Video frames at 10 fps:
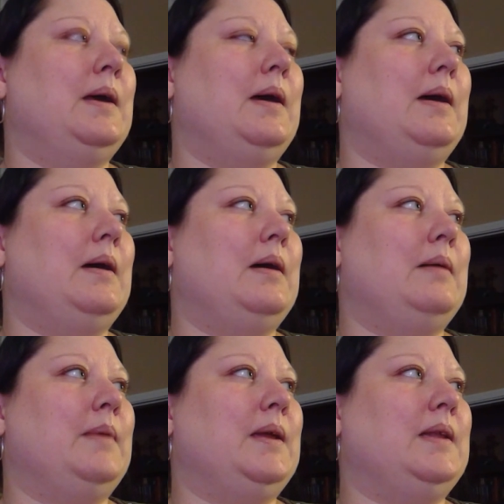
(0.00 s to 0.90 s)

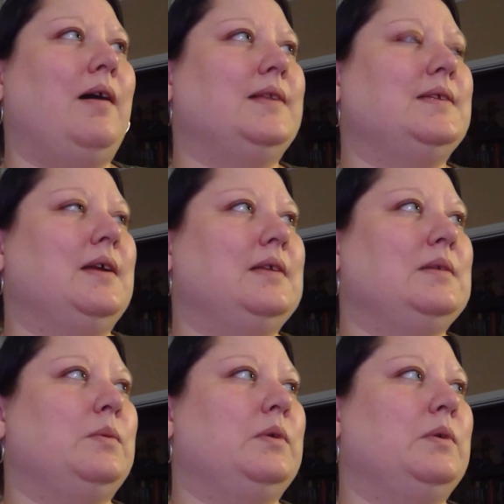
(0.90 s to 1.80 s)
and odd size
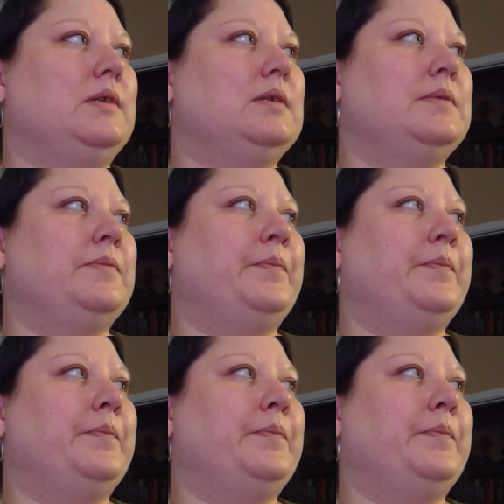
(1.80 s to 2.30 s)
ones.